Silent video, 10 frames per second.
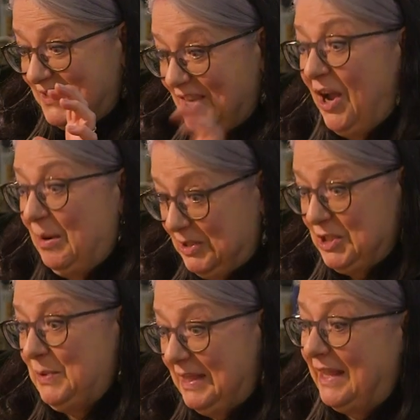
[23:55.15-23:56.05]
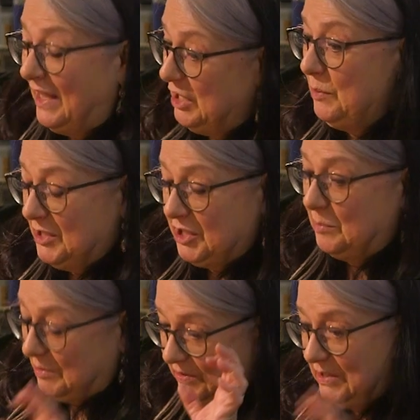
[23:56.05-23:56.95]
time doing that, they knew each
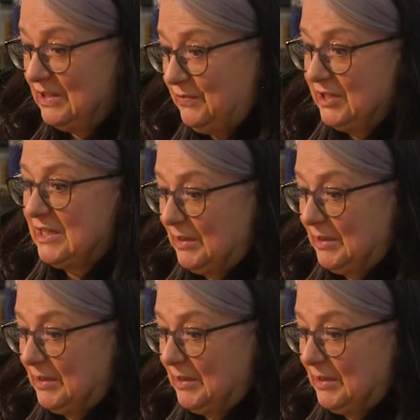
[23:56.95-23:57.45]
other, but this is his first